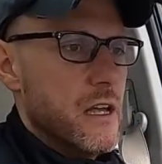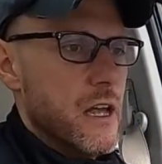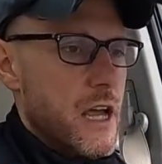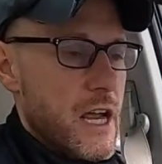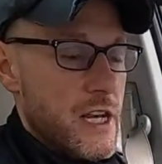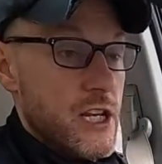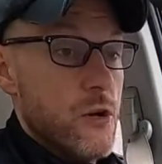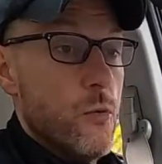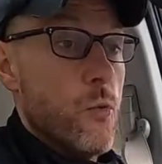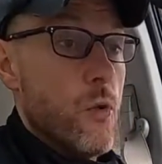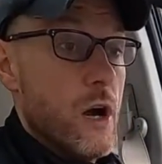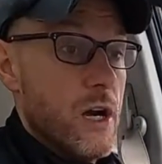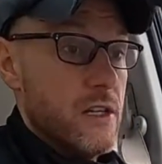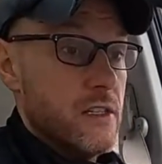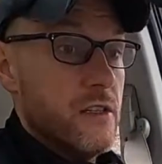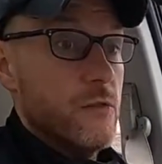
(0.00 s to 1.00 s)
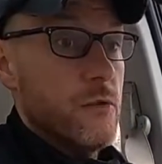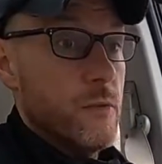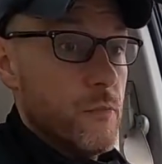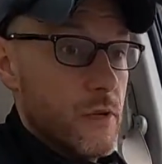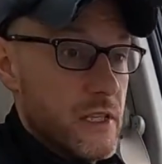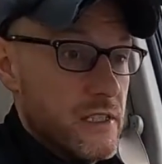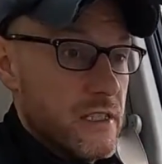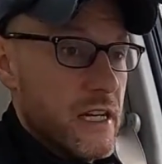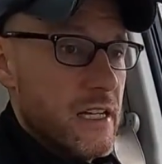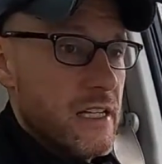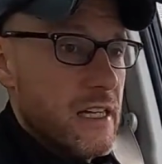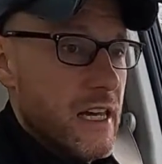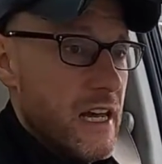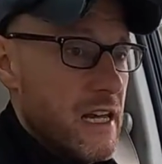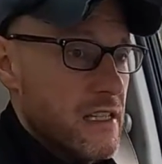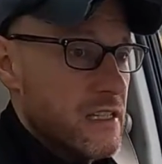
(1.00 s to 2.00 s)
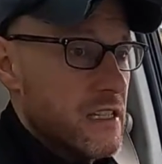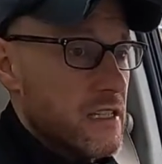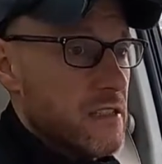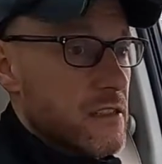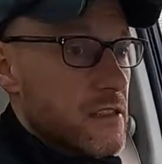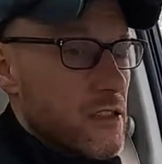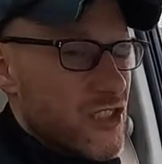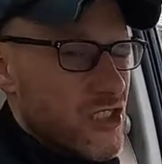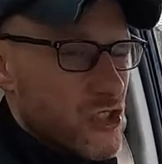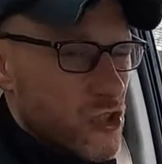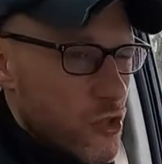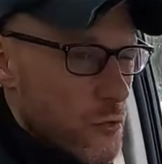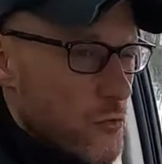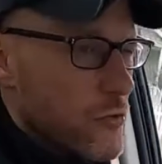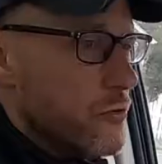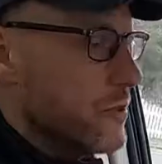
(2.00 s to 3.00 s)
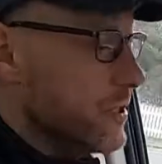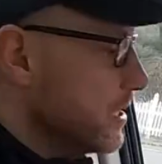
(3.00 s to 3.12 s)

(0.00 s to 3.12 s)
and you want to replace the head gaskets, the Subaru